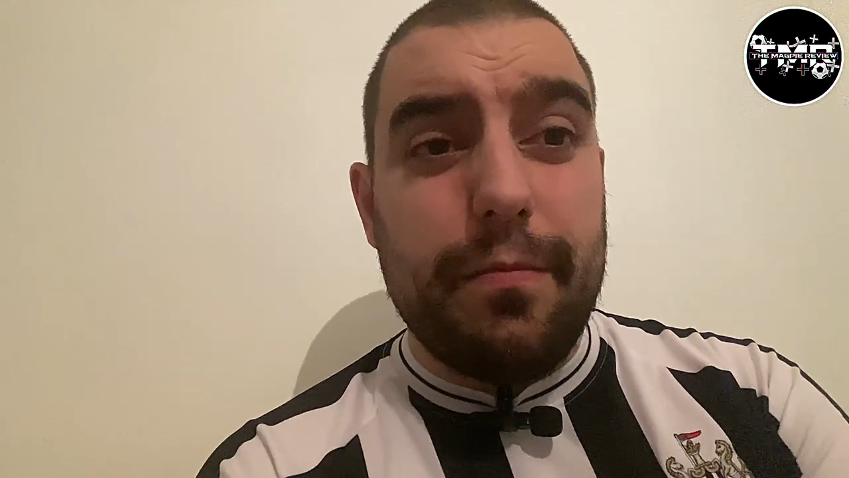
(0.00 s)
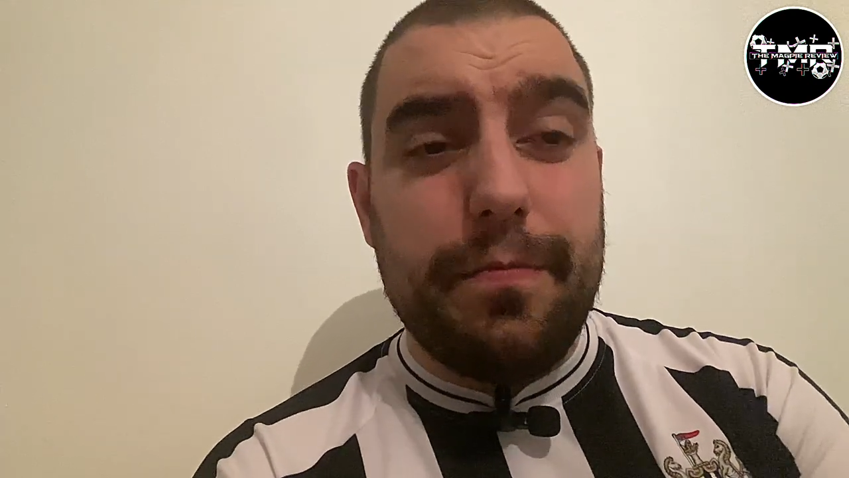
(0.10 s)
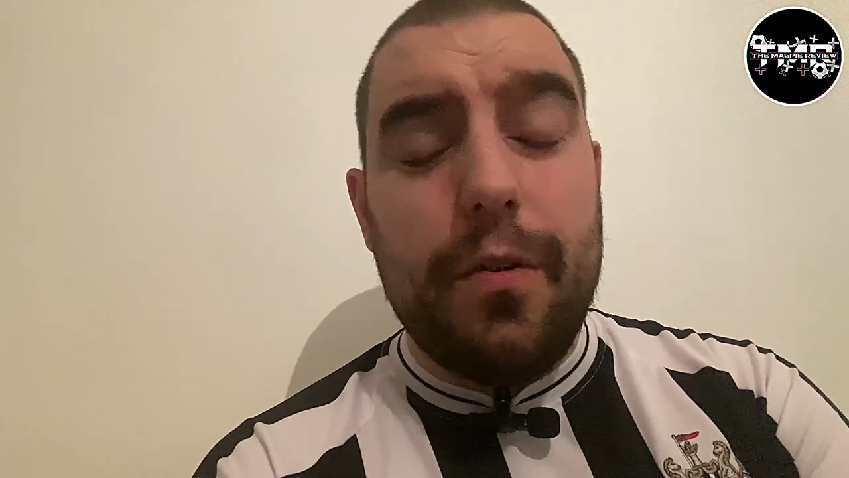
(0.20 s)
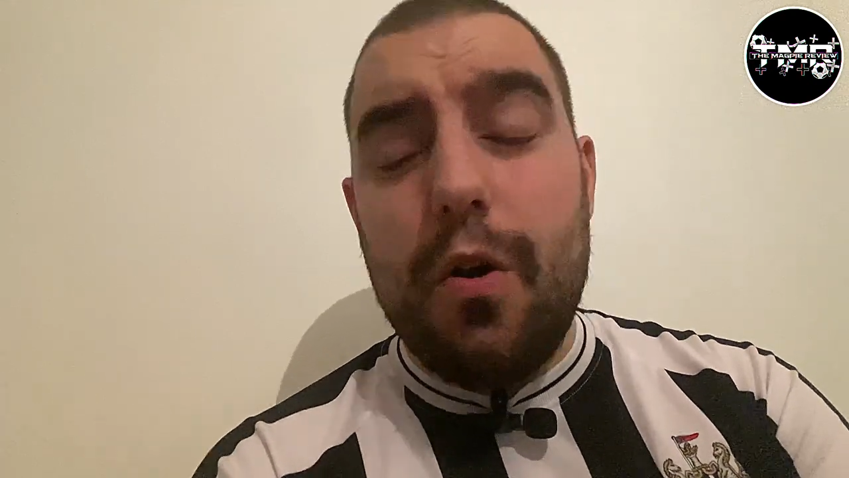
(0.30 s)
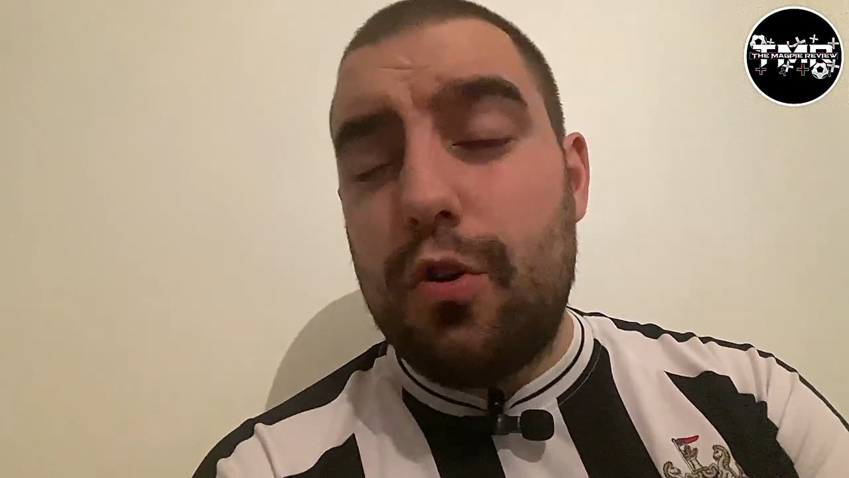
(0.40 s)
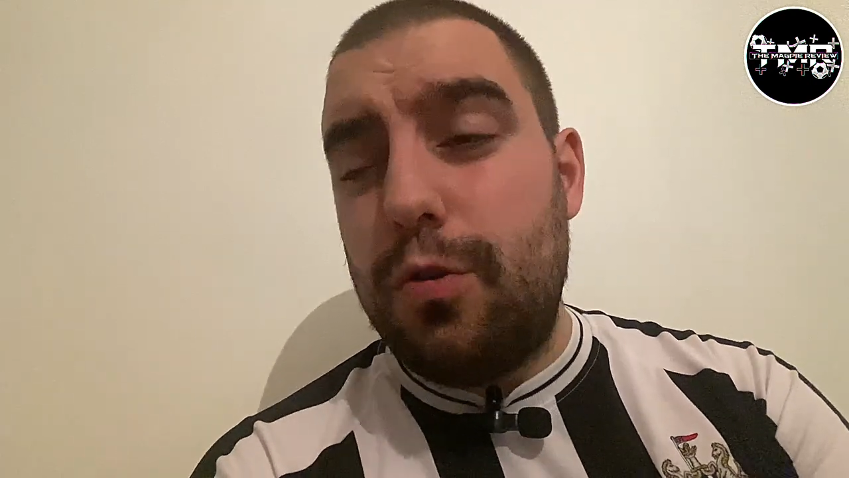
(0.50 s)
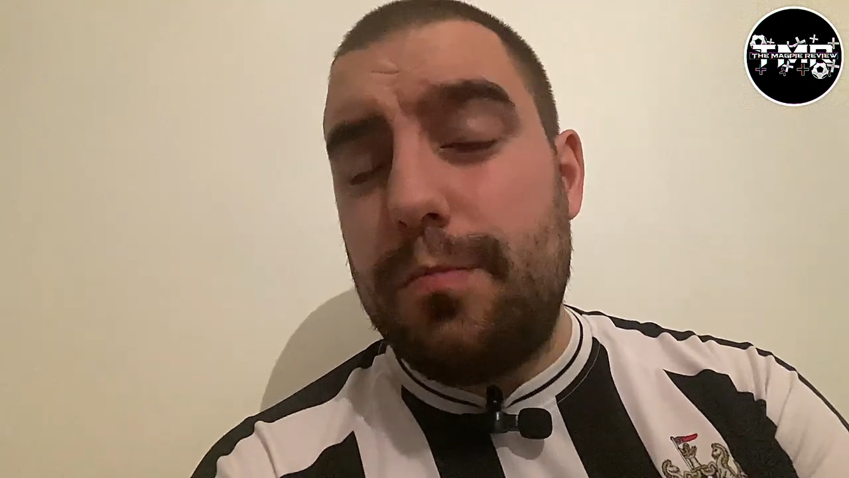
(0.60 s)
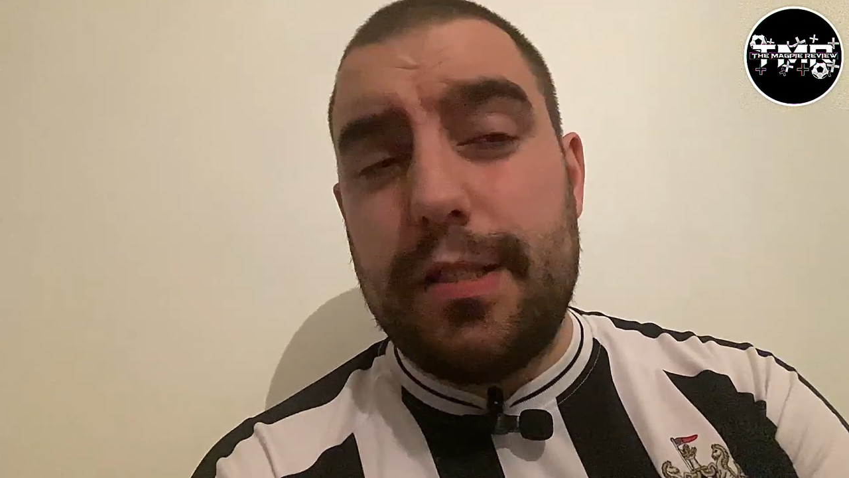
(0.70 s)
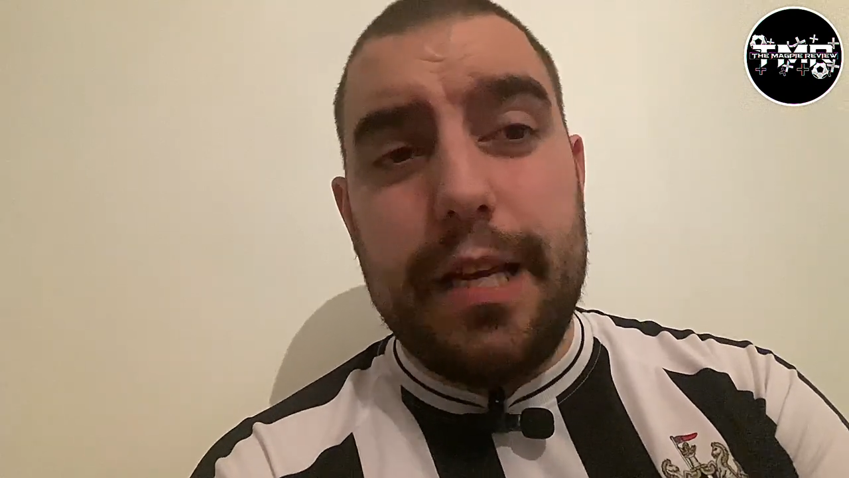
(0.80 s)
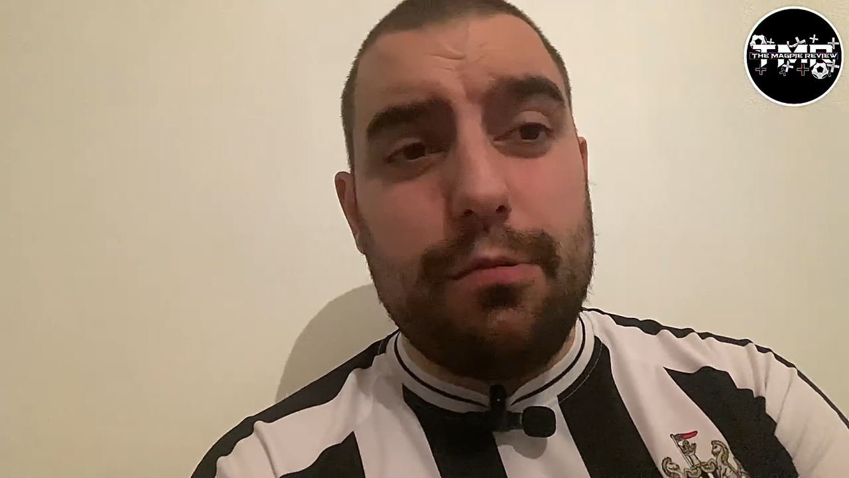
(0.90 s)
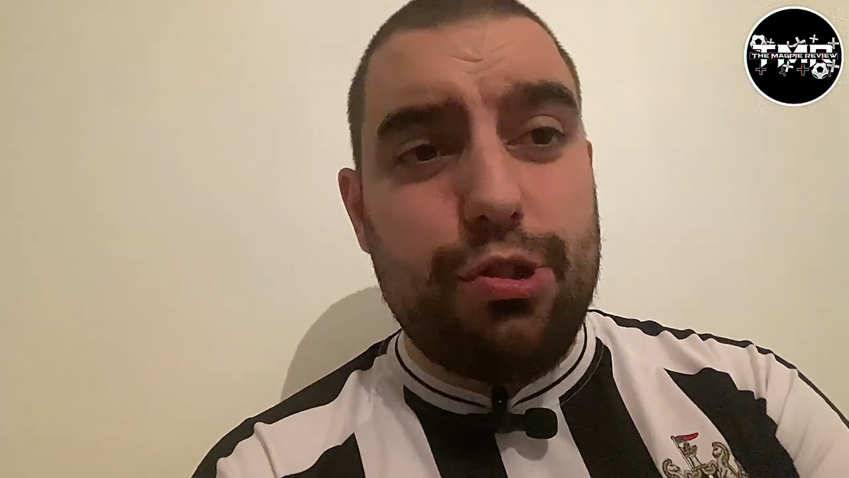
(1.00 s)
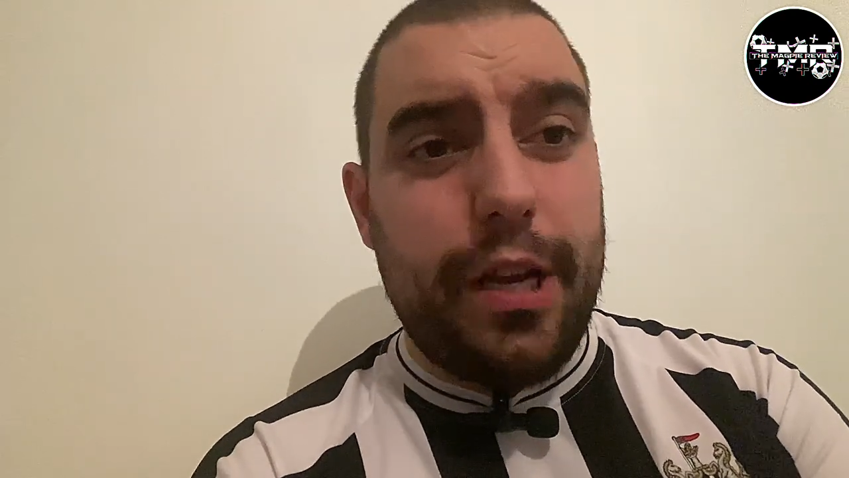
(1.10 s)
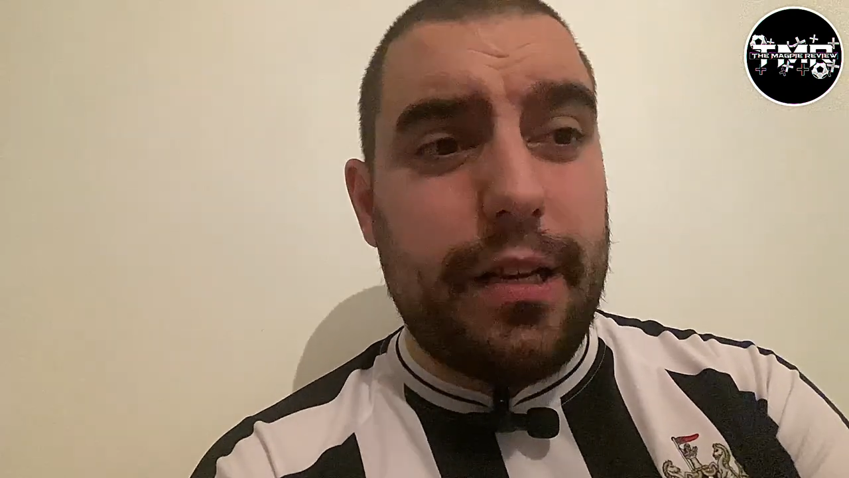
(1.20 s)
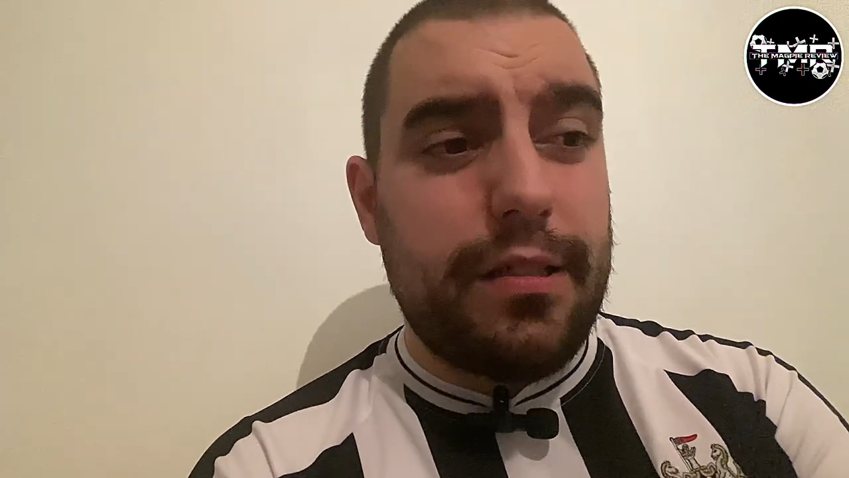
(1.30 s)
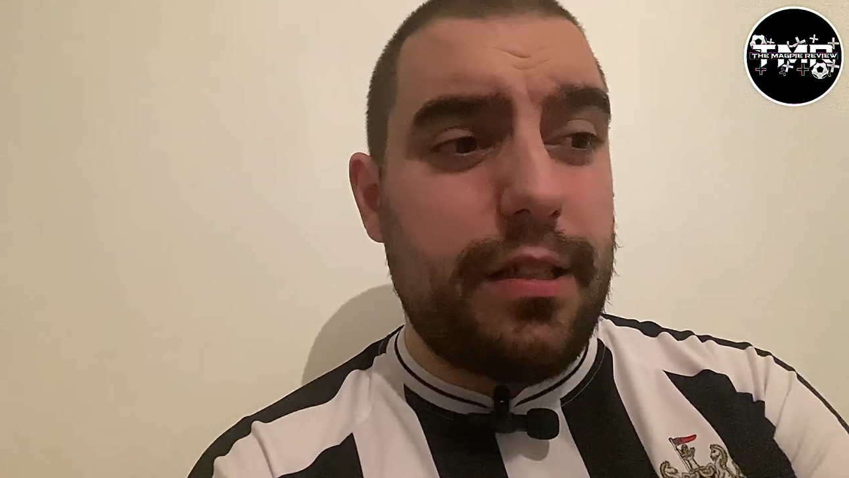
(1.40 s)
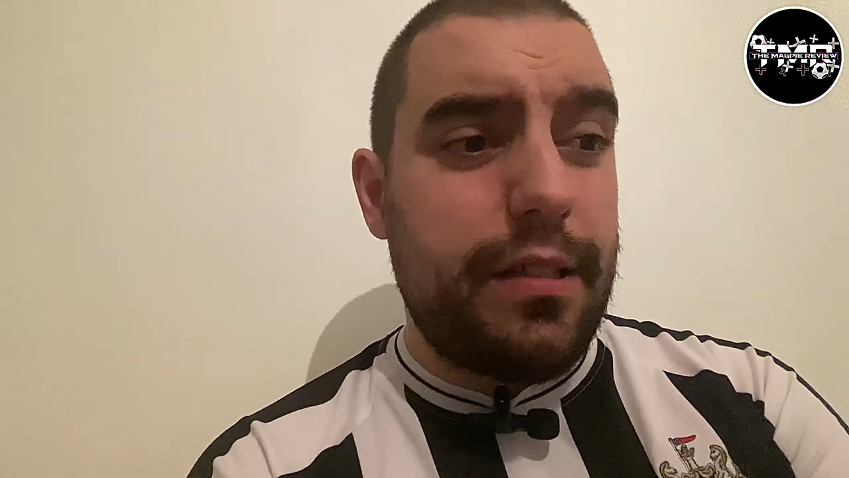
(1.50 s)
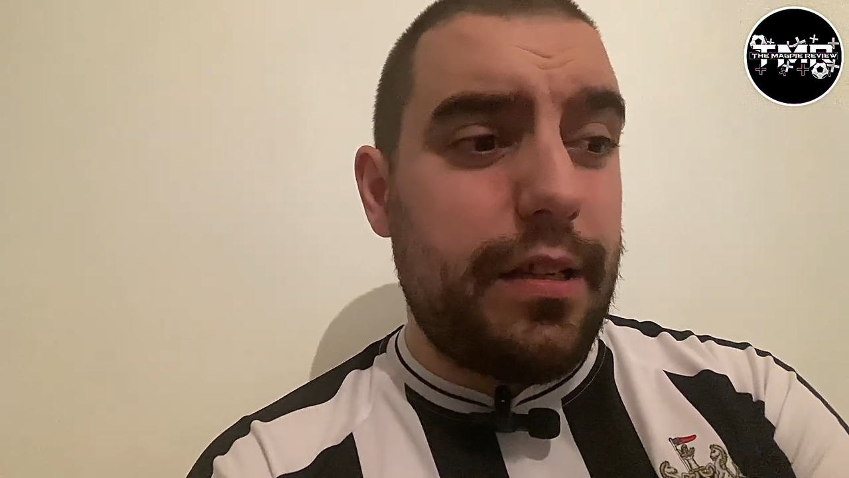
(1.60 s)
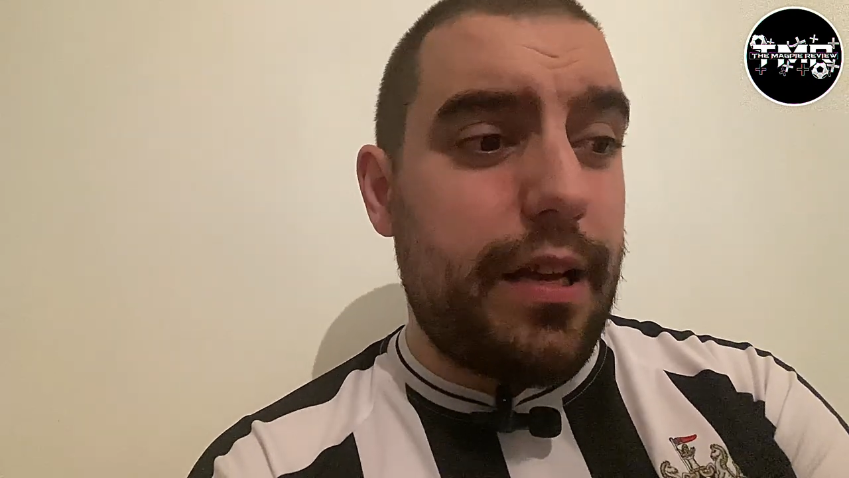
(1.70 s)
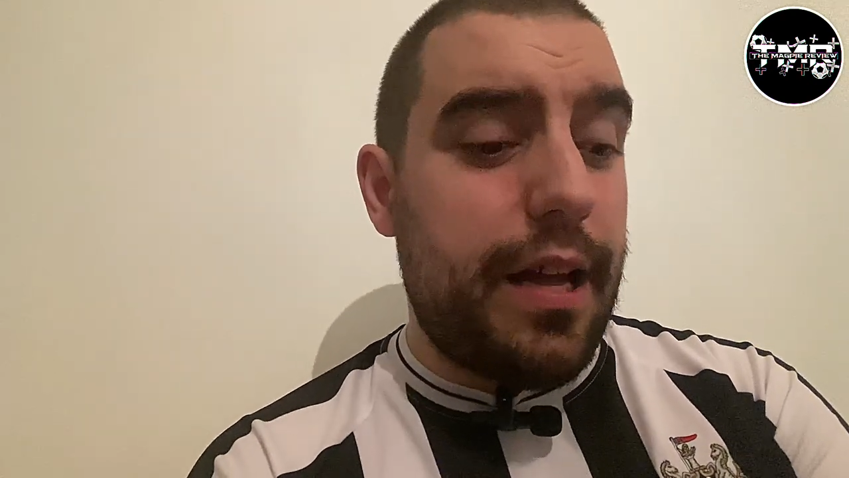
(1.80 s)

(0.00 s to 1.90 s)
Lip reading: VAR comes out, checks it,